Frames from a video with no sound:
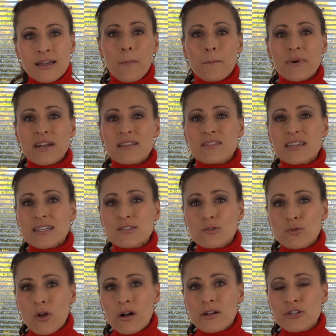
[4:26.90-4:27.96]
But I think as
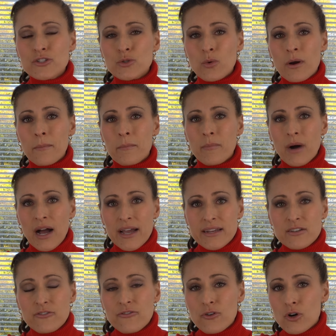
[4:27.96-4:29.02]
long as you are
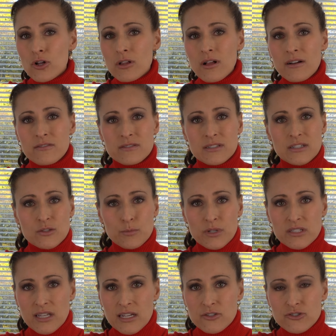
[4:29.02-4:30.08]
mindful of these
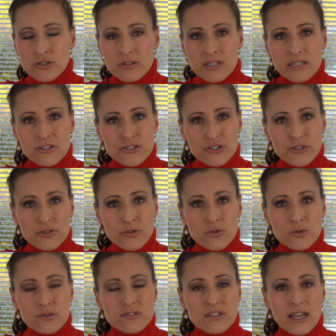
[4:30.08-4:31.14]
potential
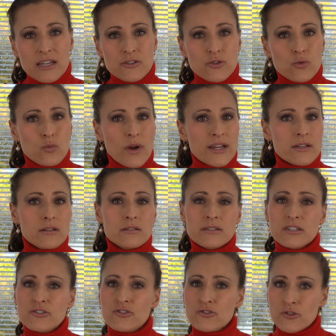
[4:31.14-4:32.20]
issues and you
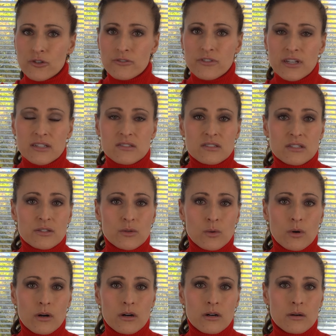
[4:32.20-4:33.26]
regularly service
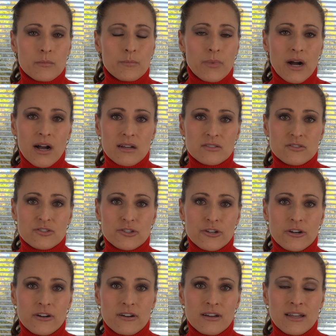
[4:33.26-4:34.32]
your
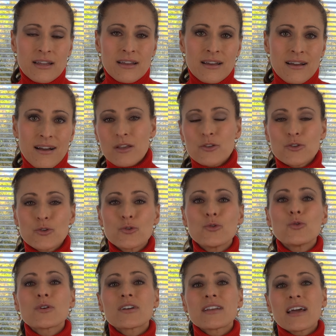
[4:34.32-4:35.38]
Boxster,
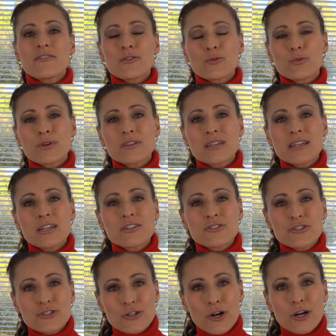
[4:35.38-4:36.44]
you could have a really
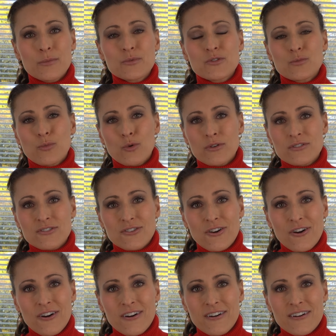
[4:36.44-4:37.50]
sharp sports
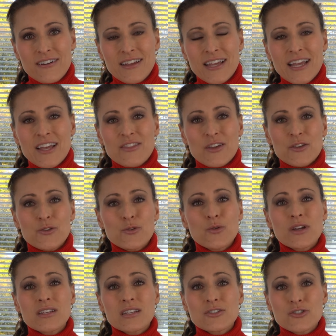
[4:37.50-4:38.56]
car that you
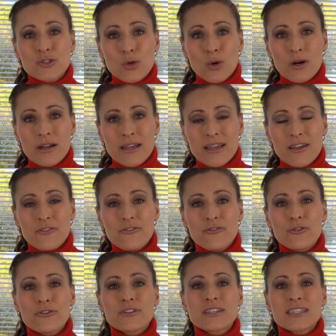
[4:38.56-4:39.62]
can enjoy
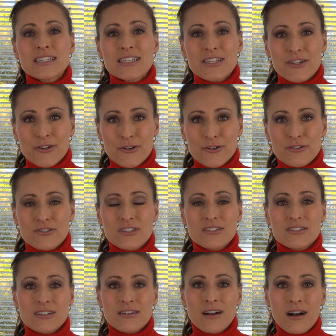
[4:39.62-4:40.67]
for years
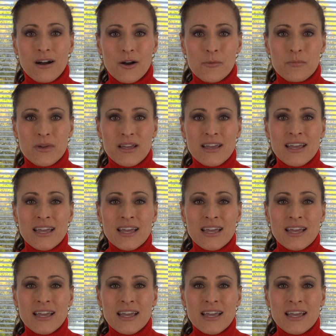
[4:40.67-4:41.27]
to come